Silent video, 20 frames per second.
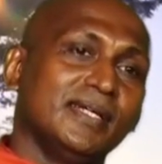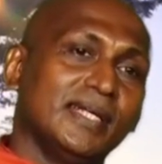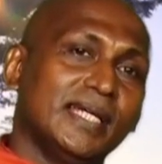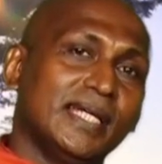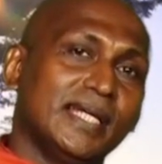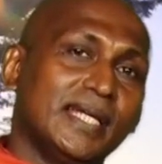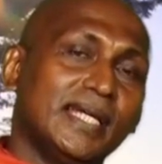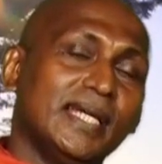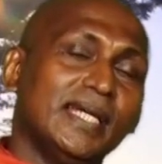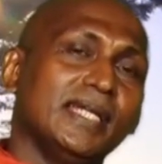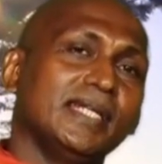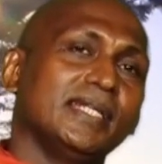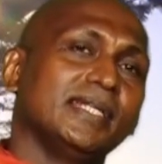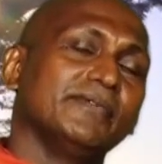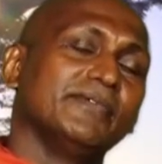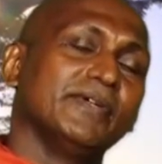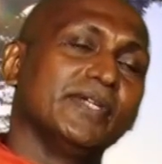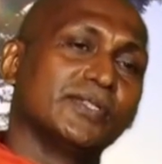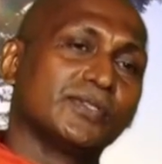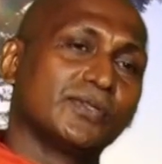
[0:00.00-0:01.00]
Again he
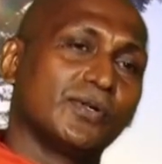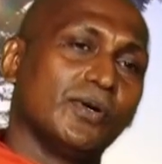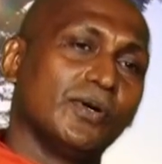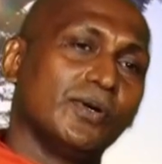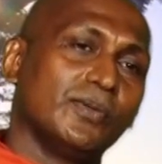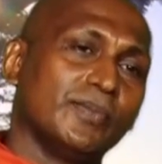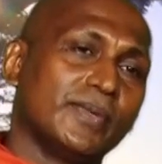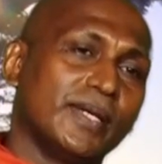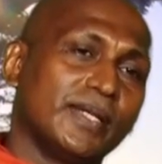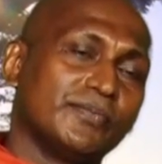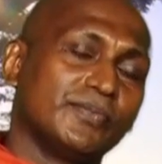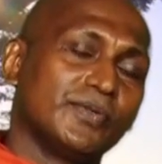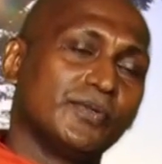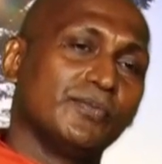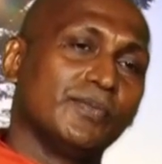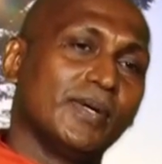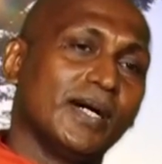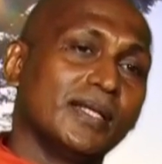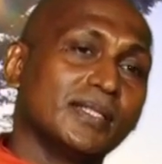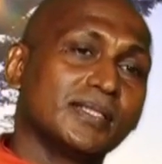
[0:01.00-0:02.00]
went home, and few
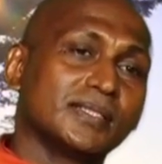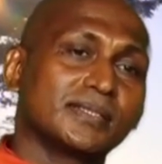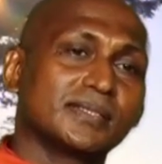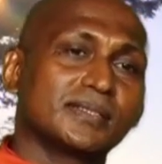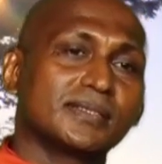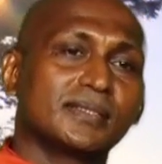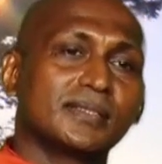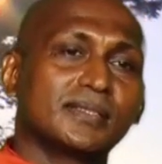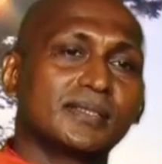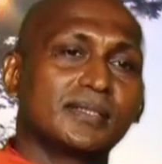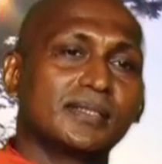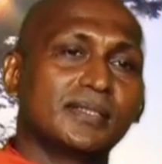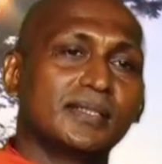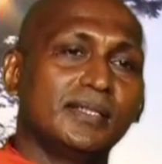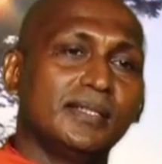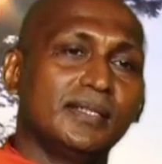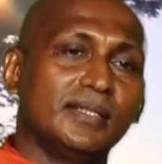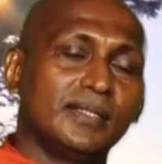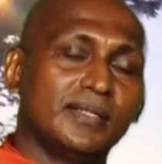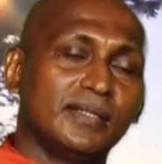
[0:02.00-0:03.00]
months
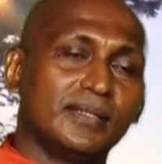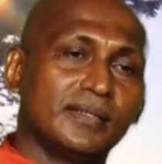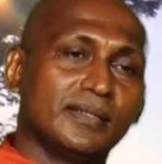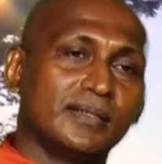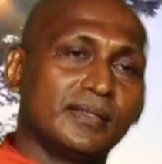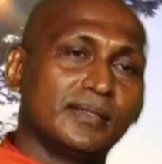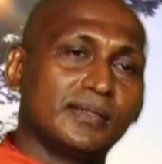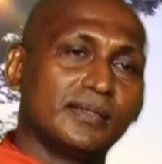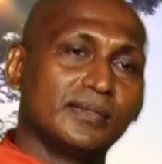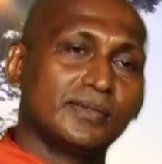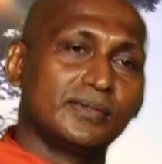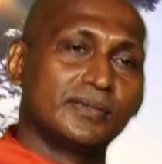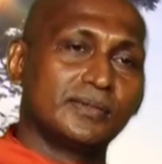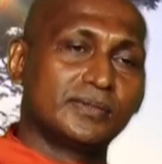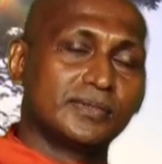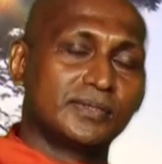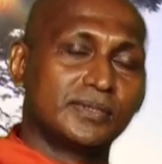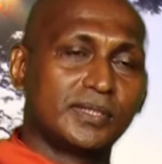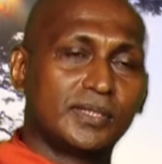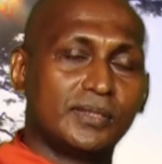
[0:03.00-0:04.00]
he
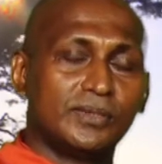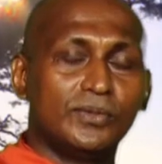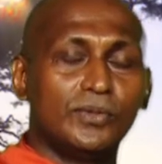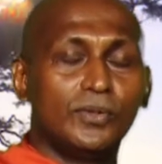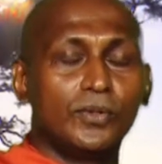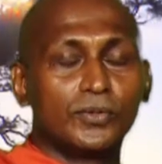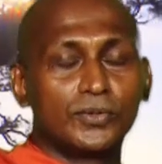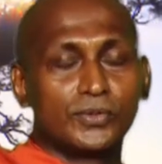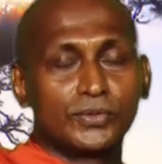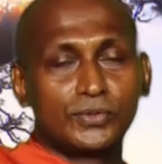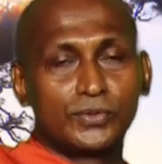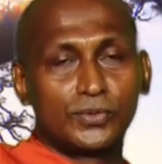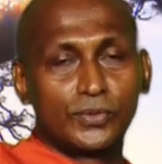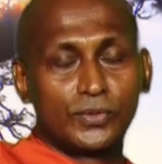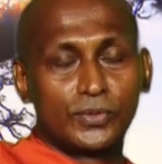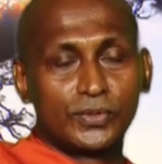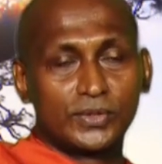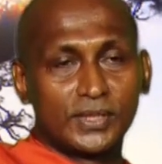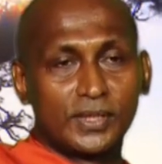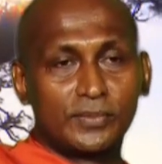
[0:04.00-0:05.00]

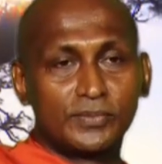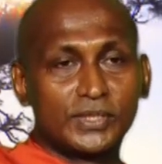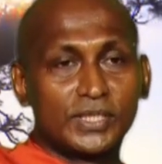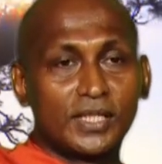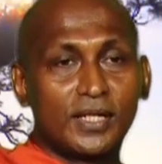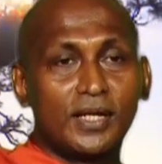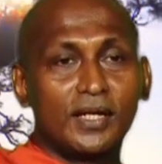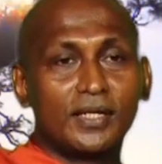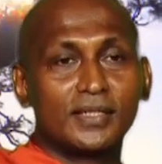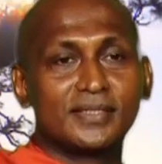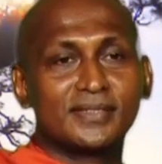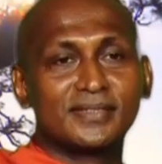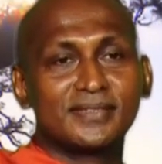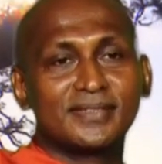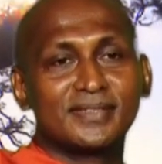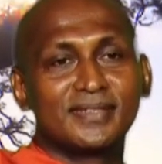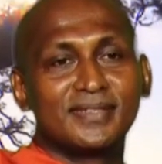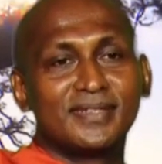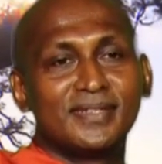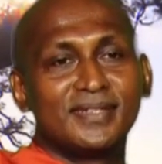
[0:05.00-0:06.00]
drew some charts,
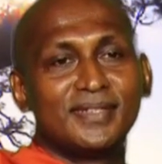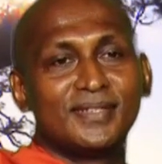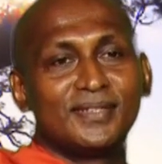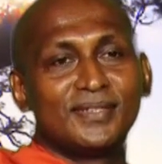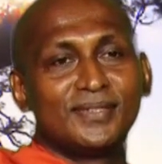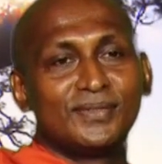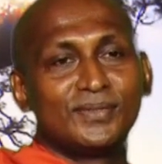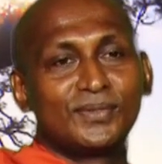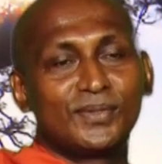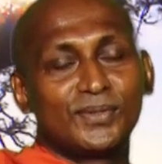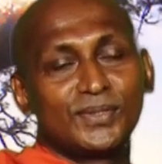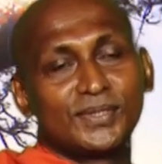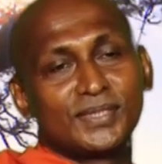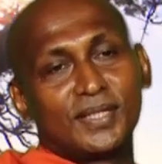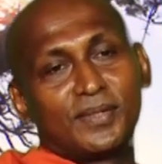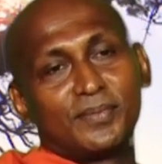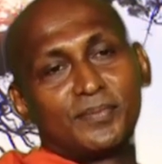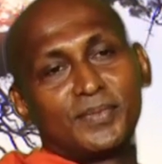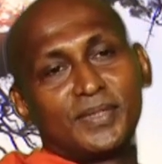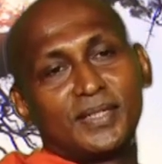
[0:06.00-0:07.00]
drew
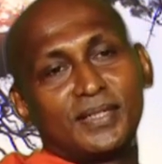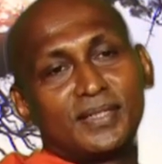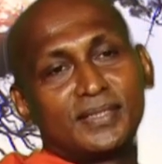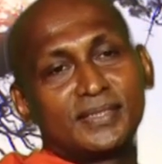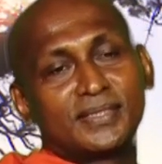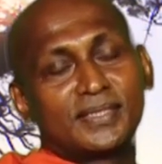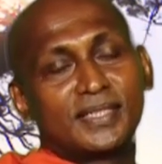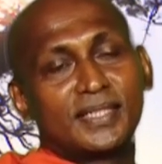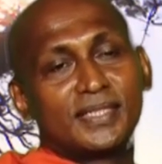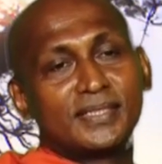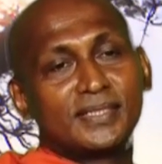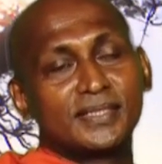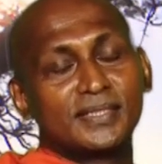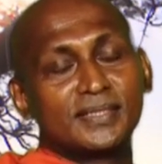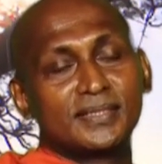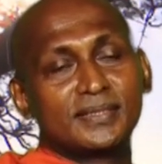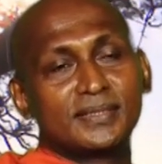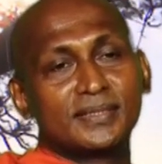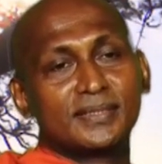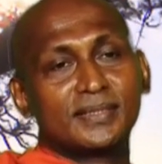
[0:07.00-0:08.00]
some
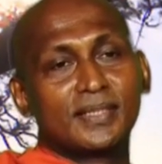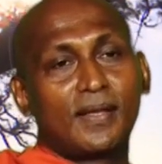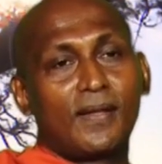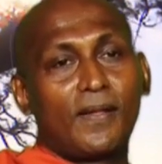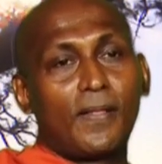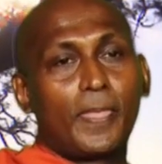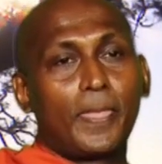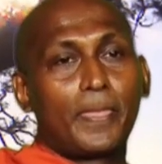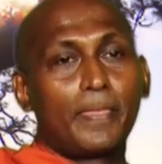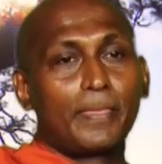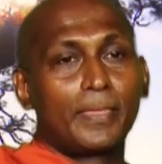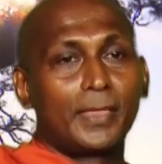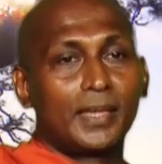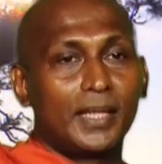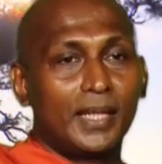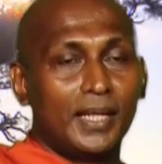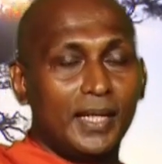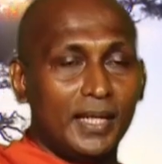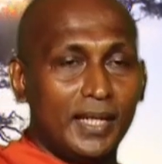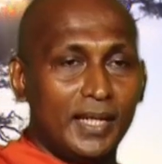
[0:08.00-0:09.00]
sketches,
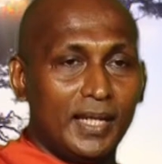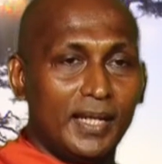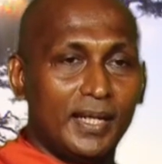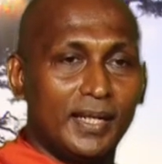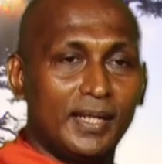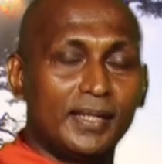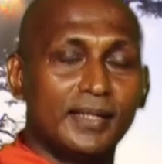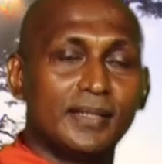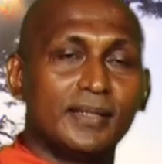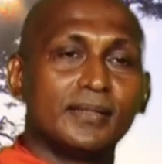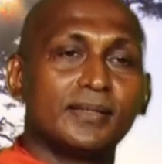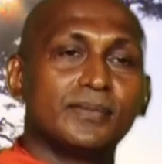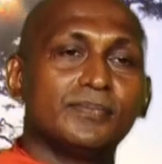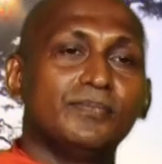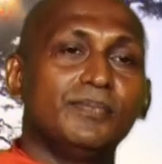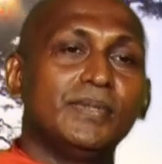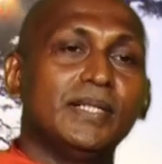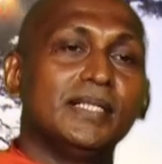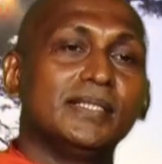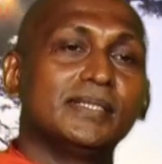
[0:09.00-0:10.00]
and
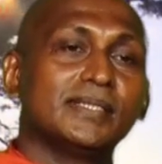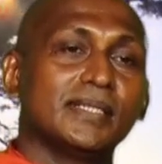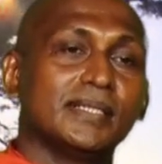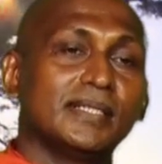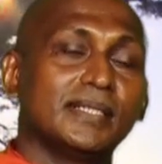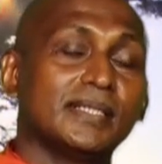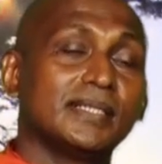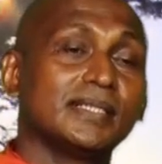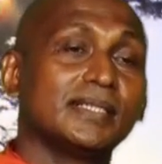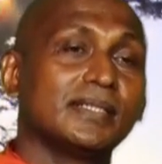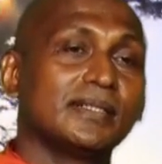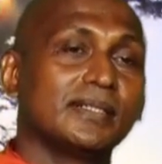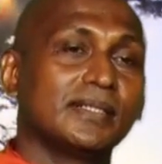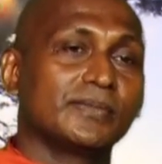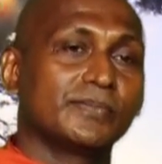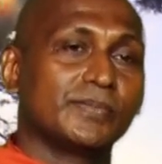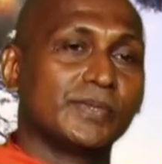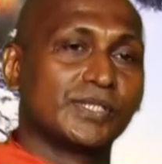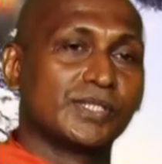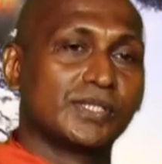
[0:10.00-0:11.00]
built another
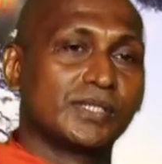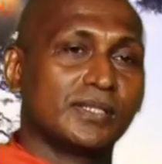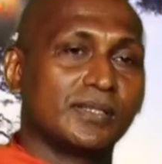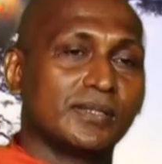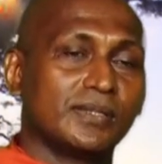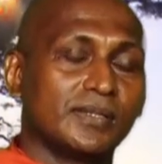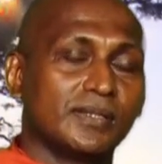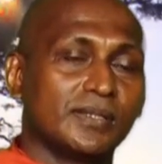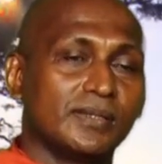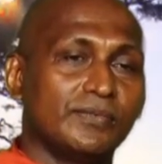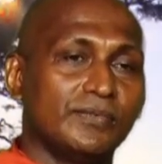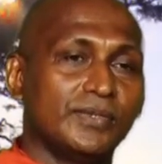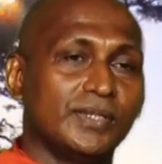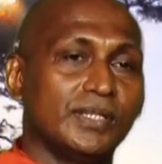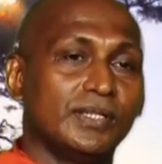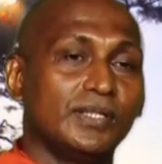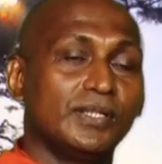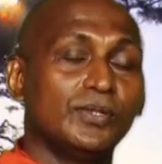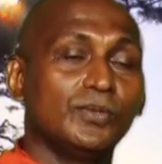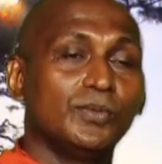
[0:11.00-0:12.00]
ring piston with
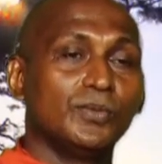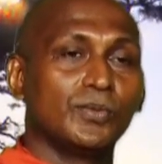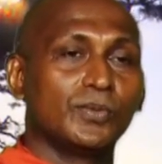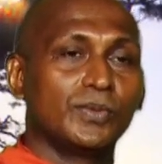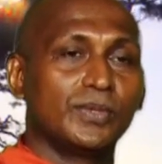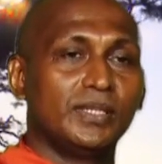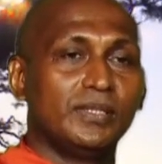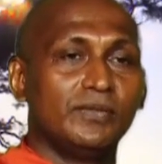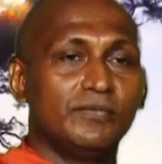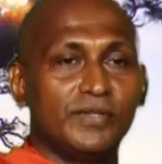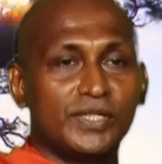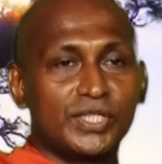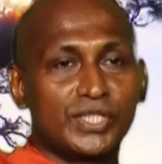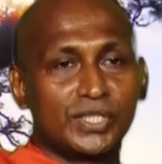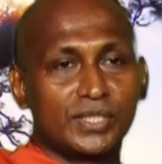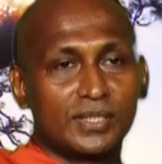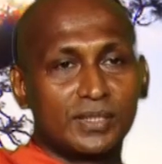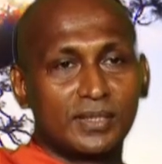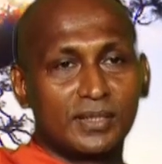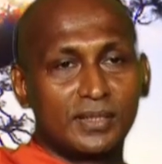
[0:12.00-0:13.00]
a new
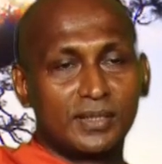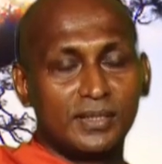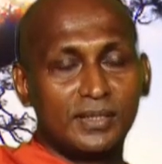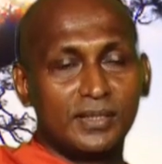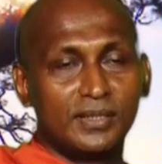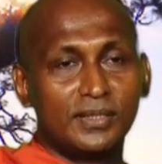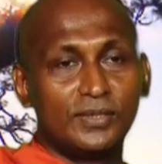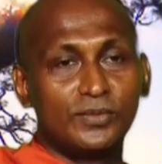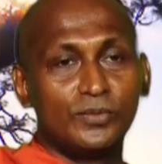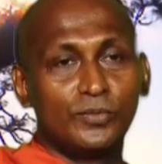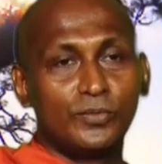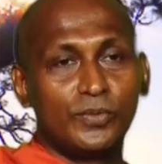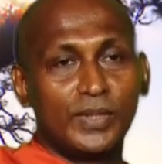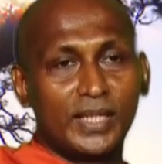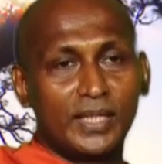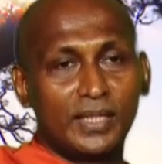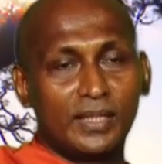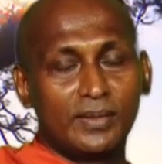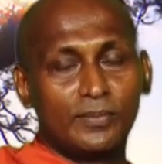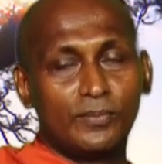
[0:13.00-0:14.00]
invention, in a new
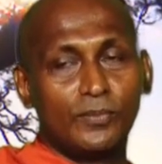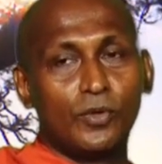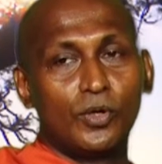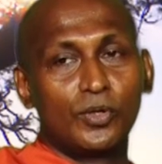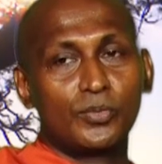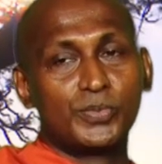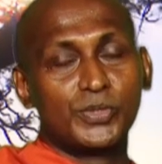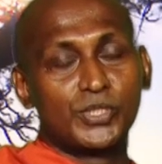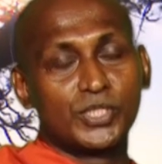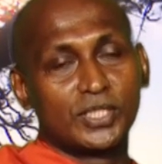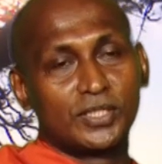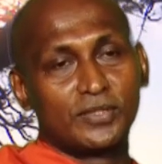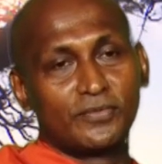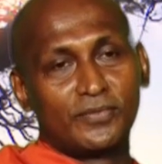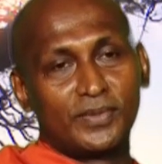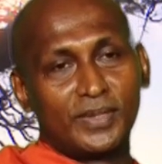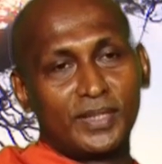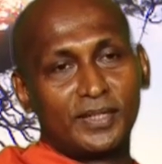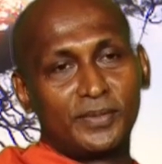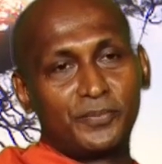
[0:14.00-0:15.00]
way, more efficient
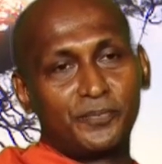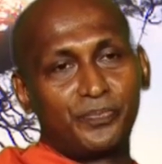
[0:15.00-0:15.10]
way,